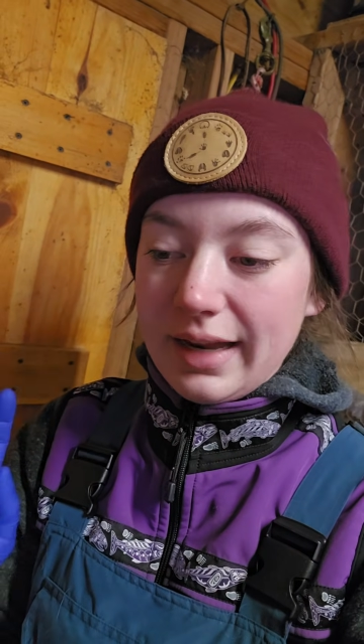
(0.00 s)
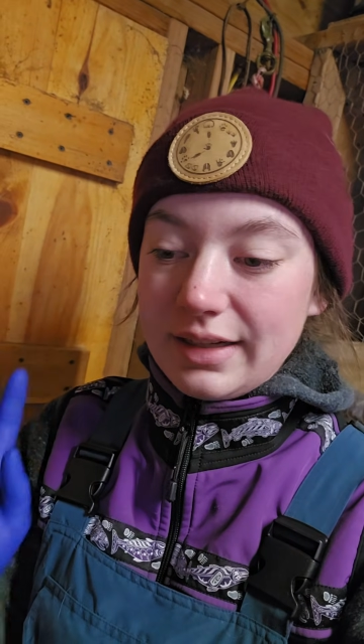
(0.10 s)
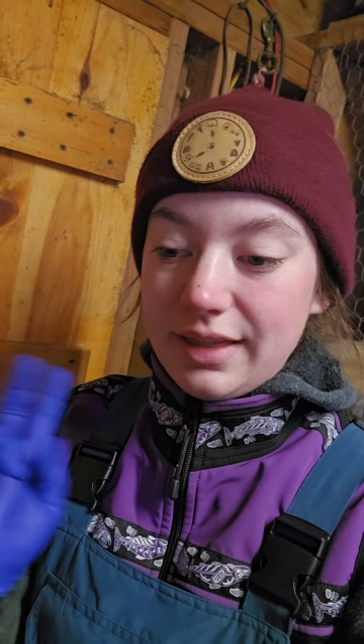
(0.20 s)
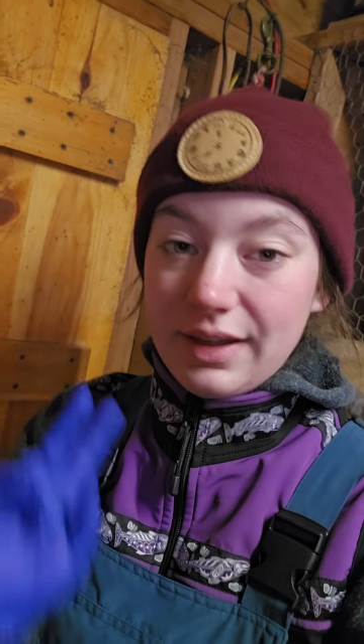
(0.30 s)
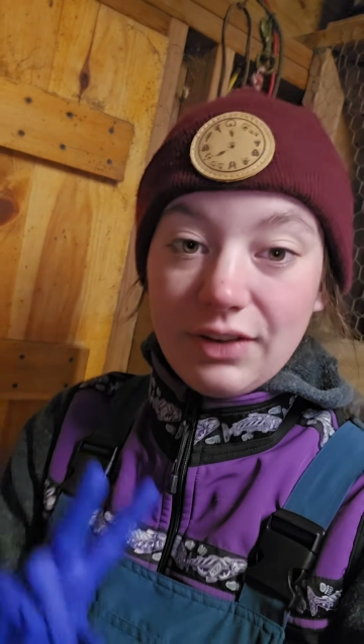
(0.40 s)

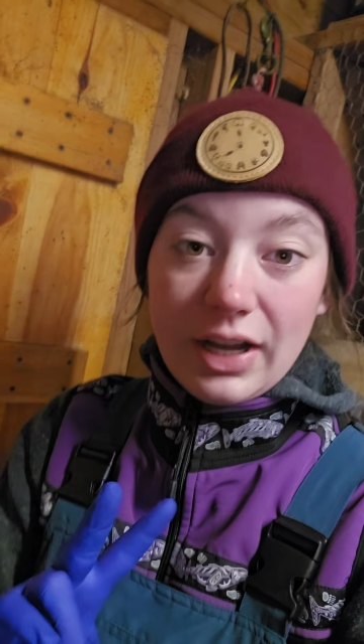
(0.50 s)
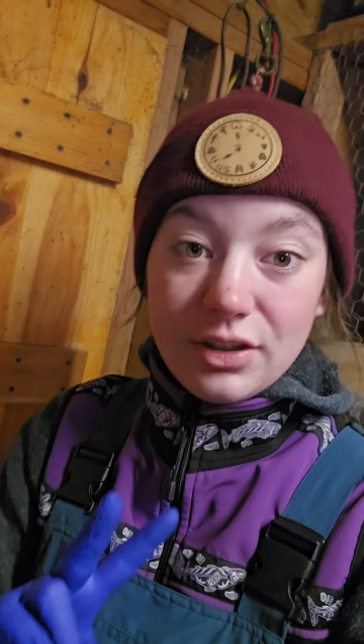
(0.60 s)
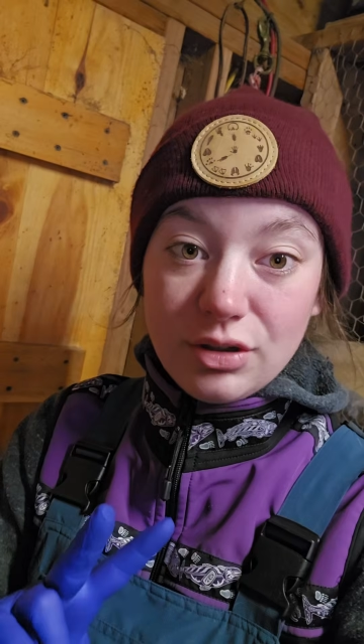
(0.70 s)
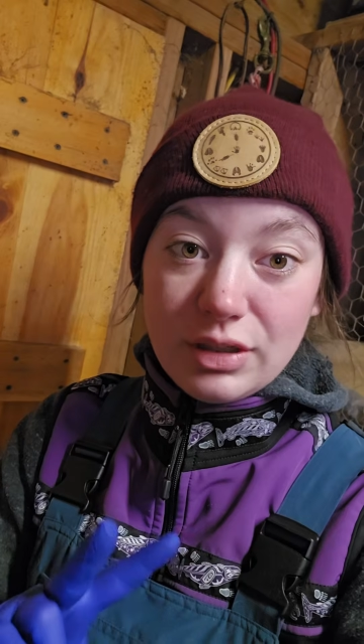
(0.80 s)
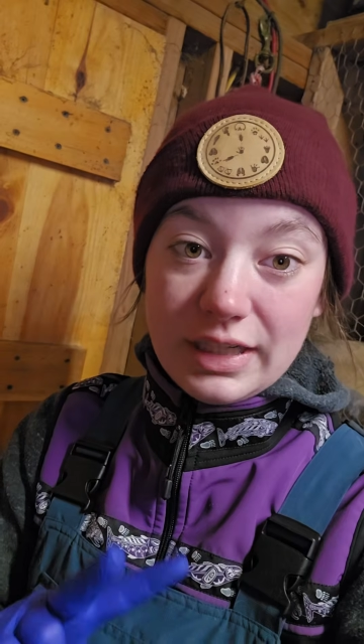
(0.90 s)
and they've
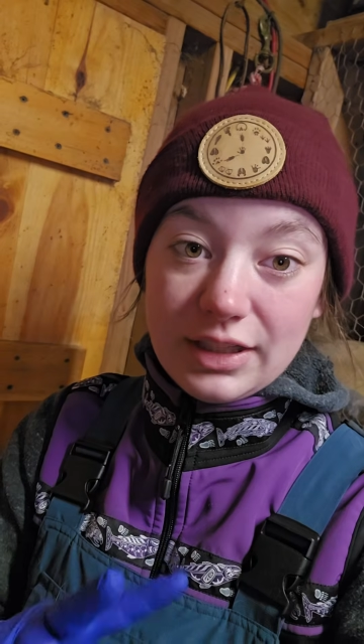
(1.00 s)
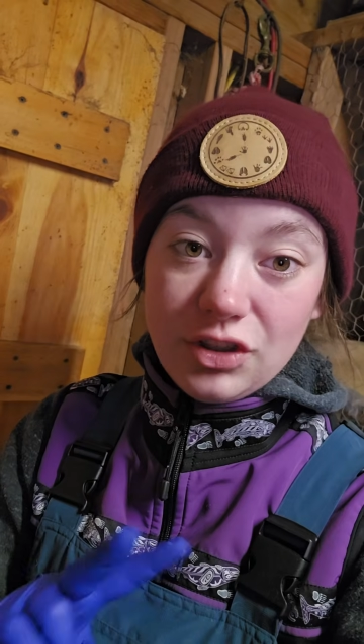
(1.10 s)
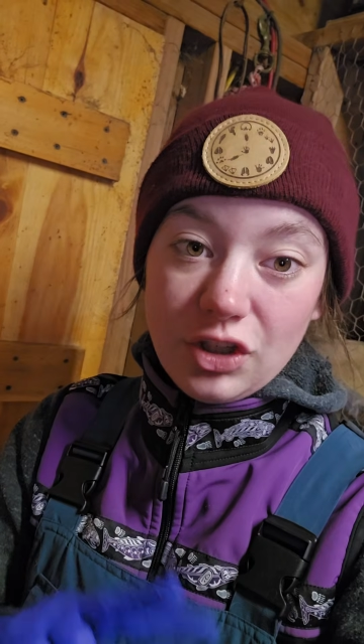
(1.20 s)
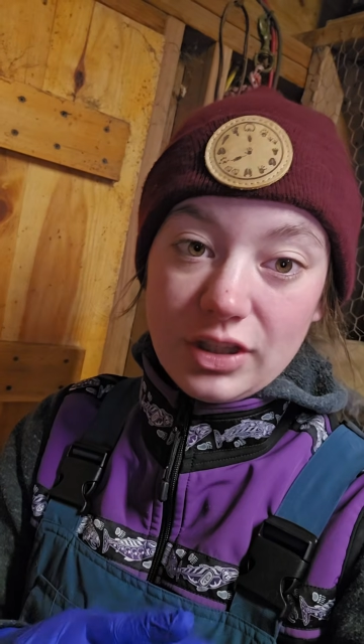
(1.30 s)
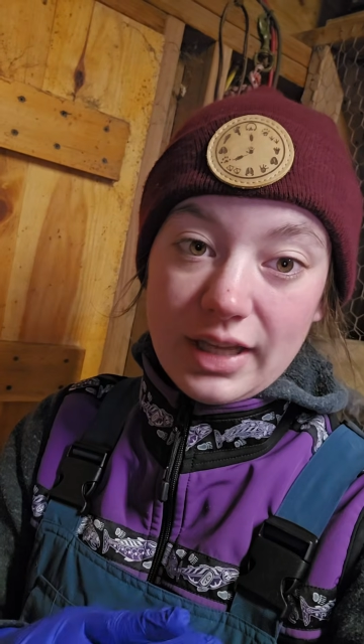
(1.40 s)
got 2
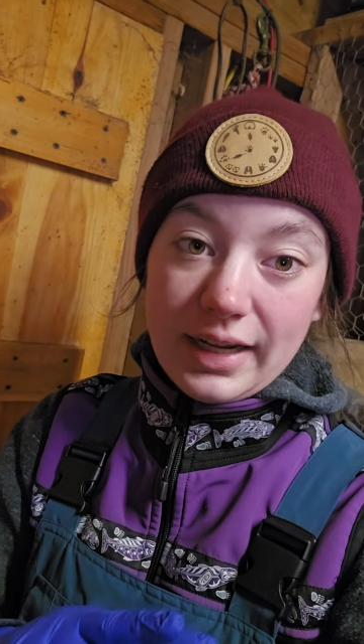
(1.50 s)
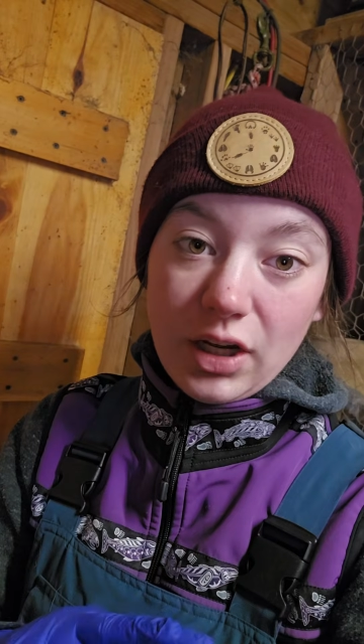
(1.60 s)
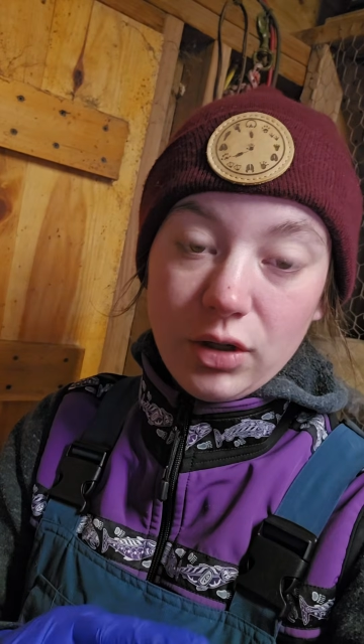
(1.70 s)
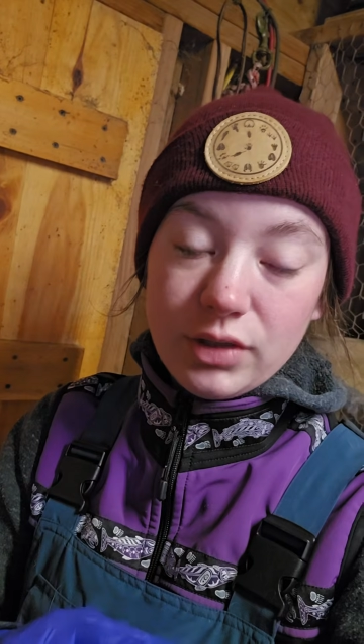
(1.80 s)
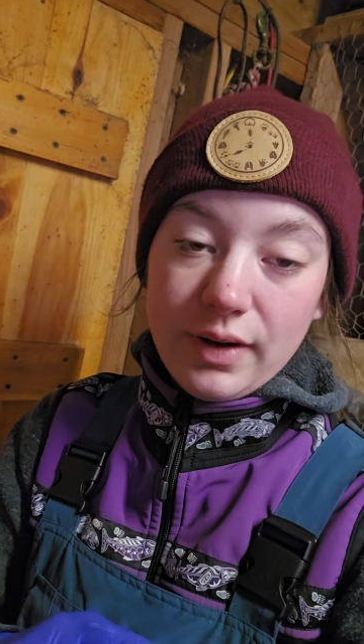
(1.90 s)
teats just
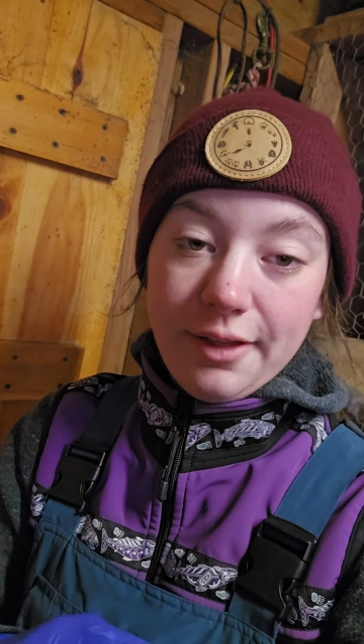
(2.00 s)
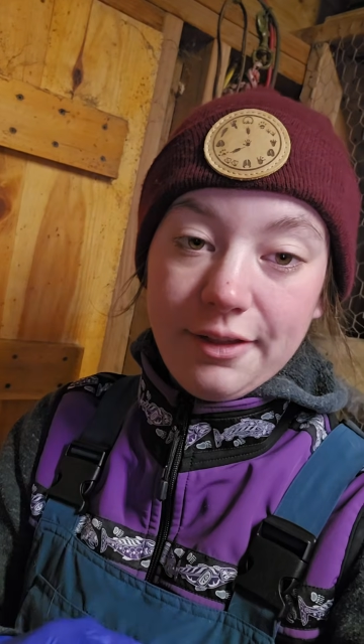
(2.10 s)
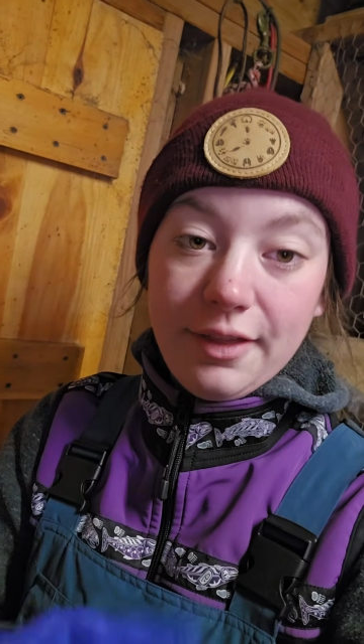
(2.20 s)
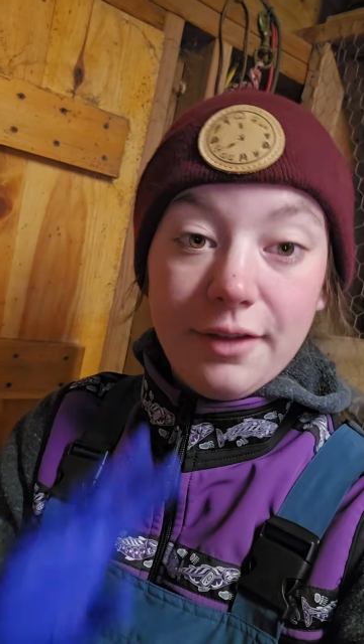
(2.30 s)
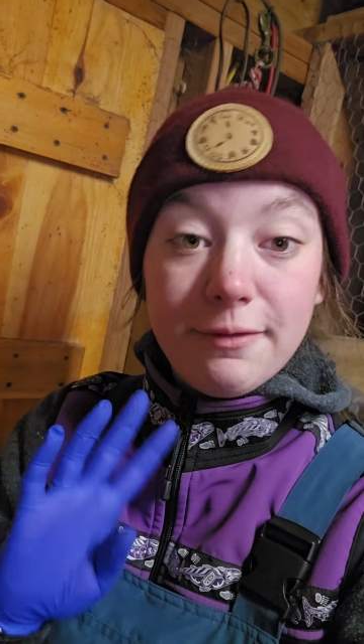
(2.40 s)
like goats
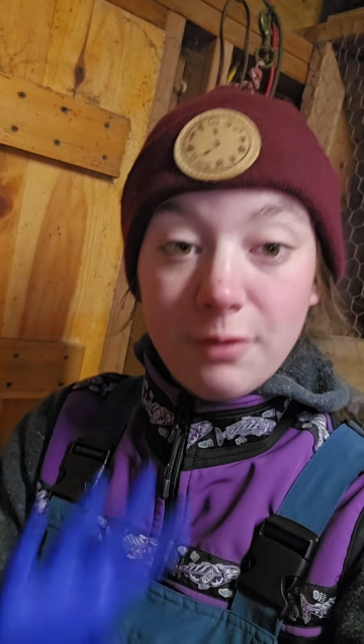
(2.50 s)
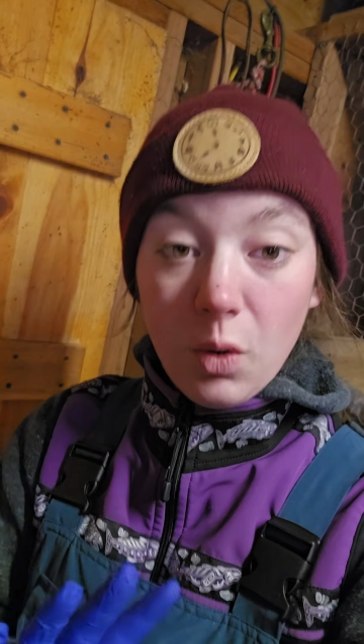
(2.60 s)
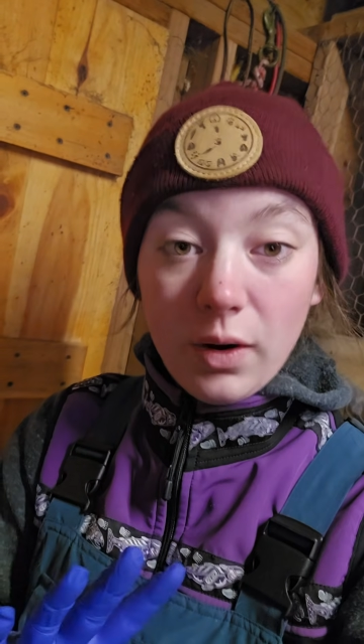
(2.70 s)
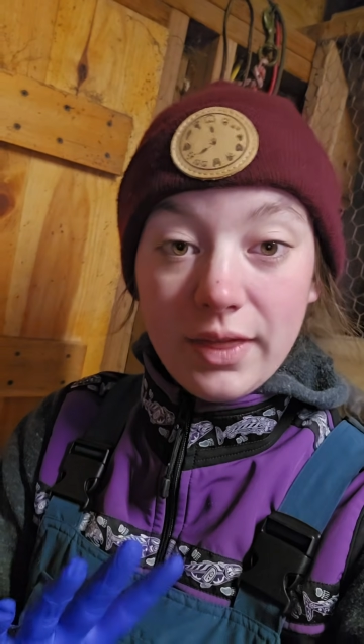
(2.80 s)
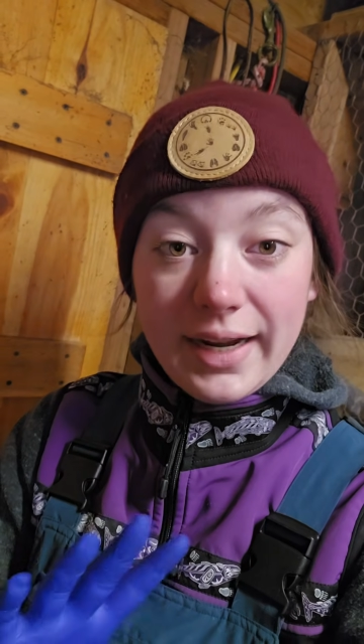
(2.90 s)
rather than the
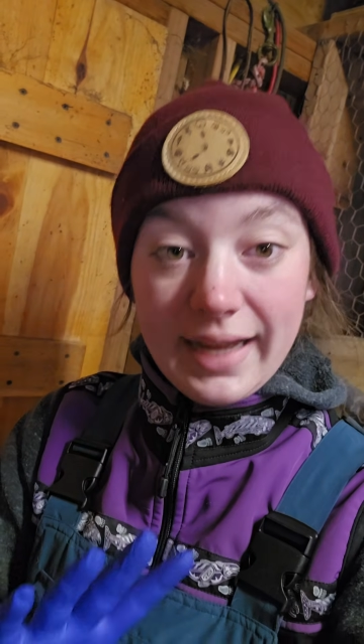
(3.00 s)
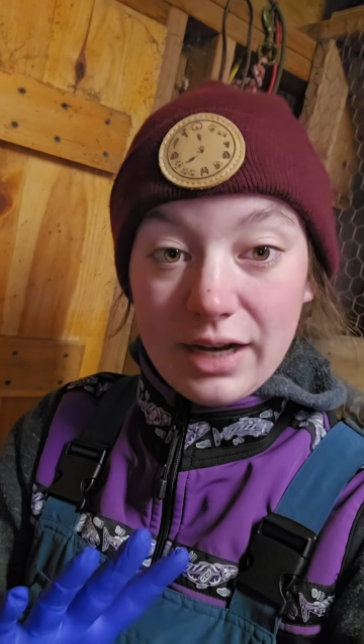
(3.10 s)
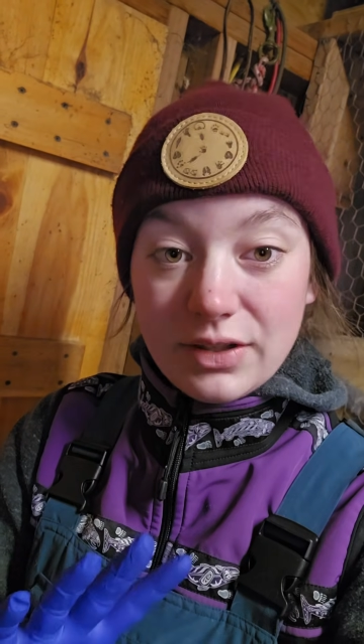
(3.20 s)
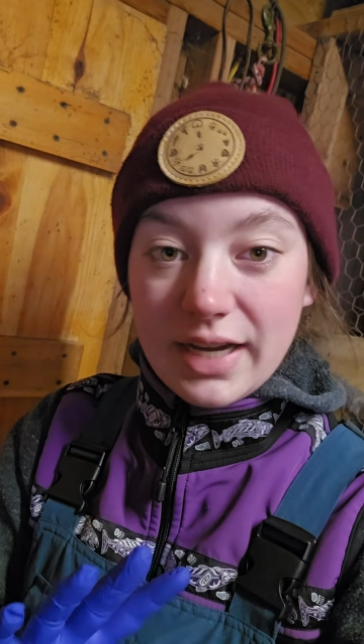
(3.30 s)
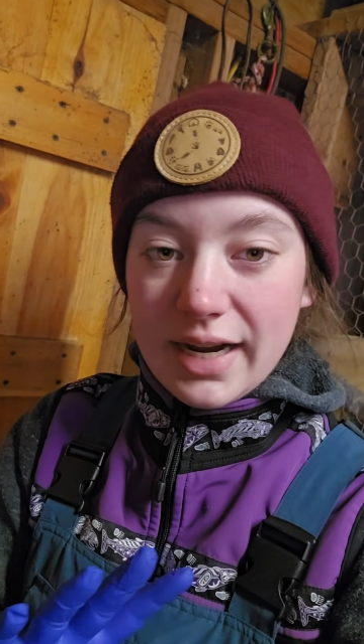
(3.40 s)
4 that
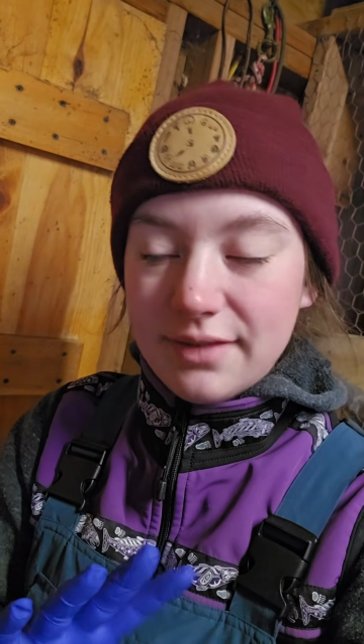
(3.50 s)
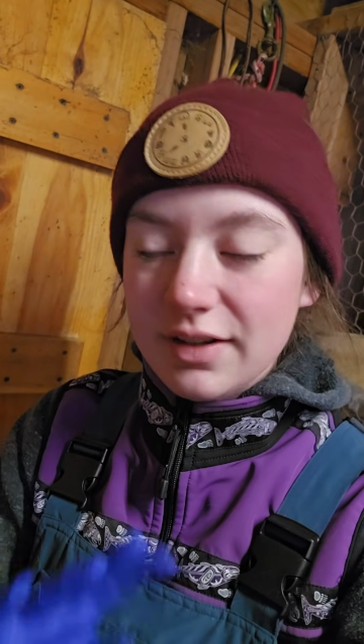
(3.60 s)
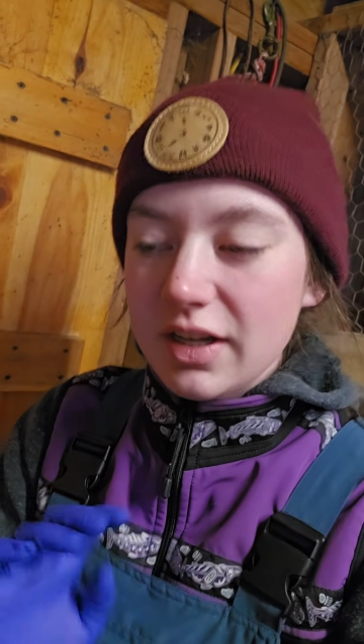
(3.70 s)
cows have.